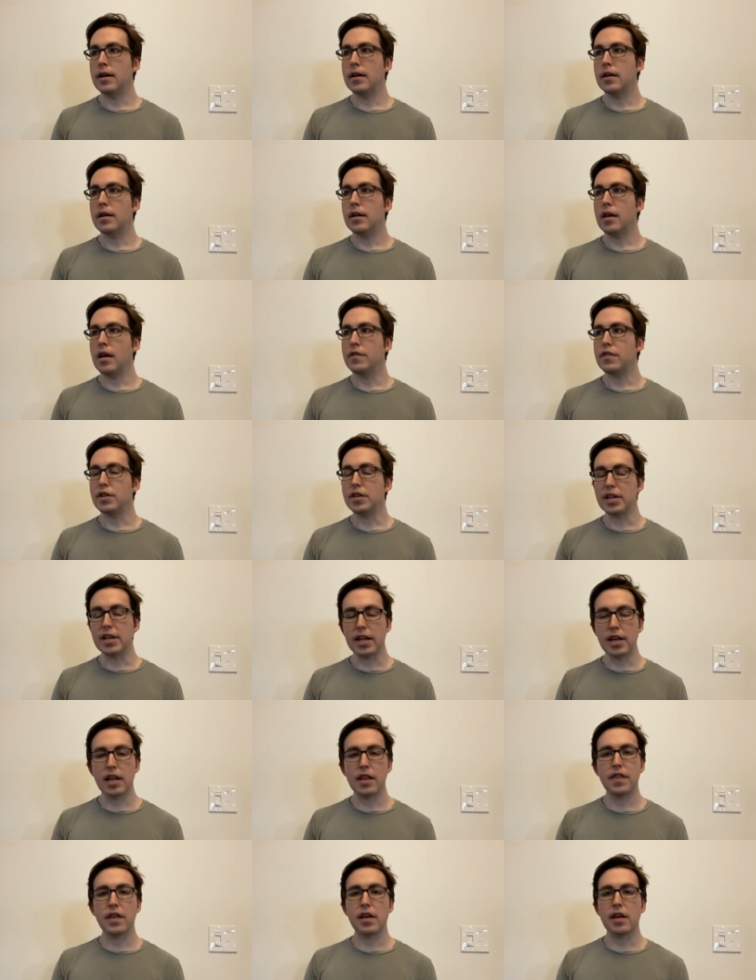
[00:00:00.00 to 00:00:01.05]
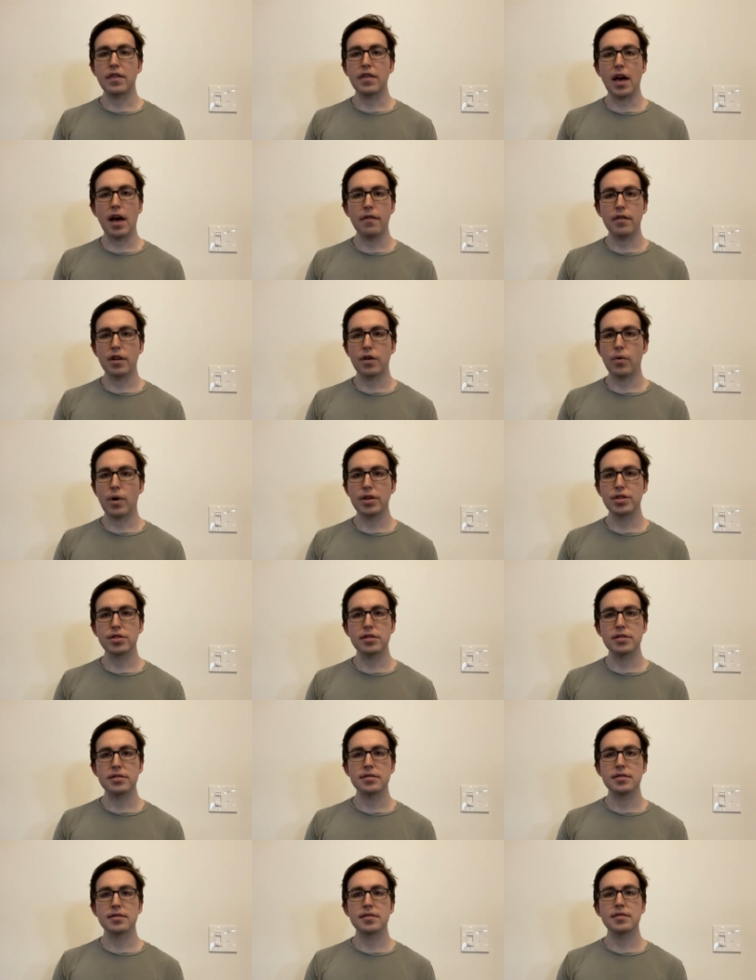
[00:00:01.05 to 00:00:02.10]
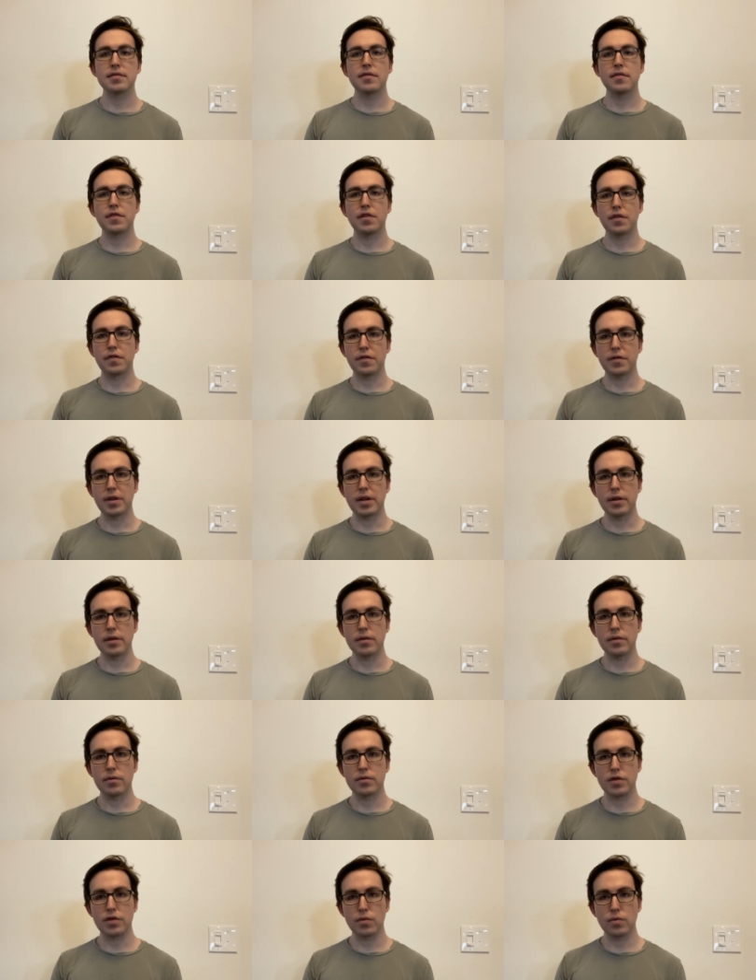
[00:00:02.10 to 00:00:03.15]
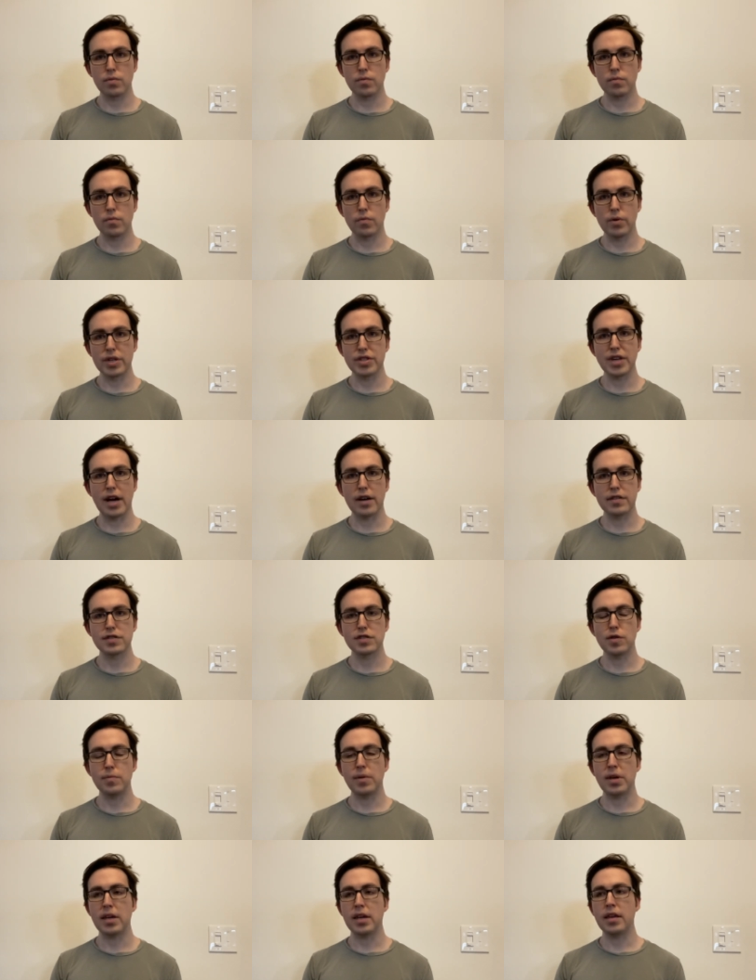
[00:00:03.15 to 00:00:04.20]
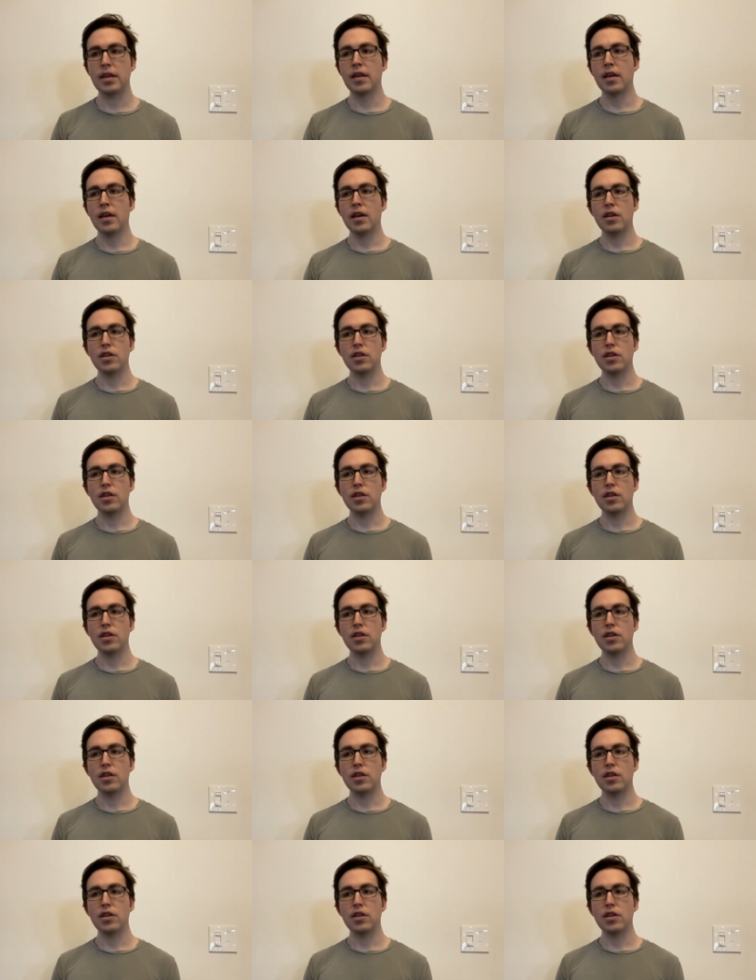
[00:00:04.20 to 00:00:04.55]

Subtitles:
if you need anything, if you have any questions, feel free to reach out to me.